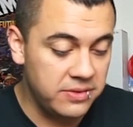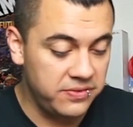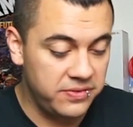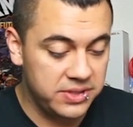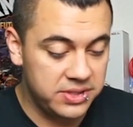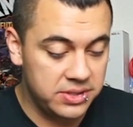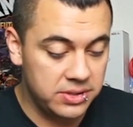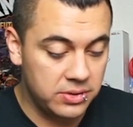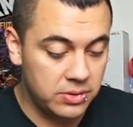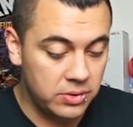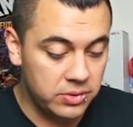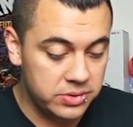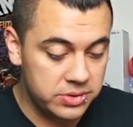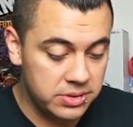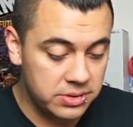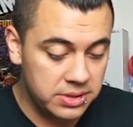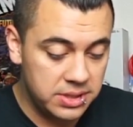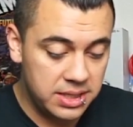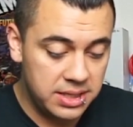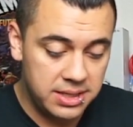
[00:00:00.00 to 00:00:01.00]
fits in the holster
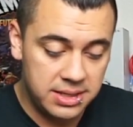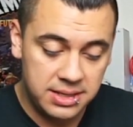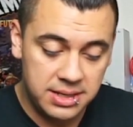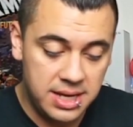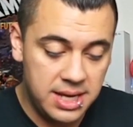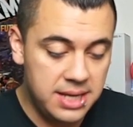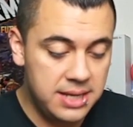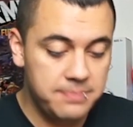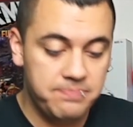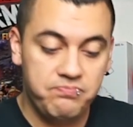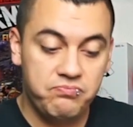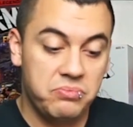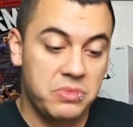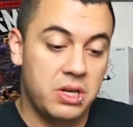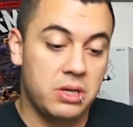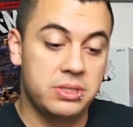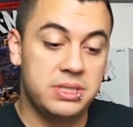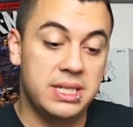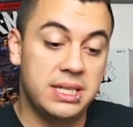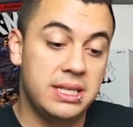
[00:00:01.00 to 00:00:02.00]
good.
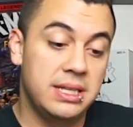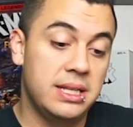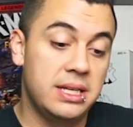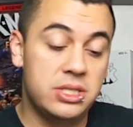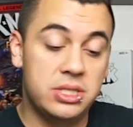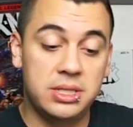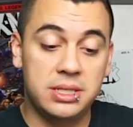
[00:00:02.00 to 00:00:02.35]
Articulation,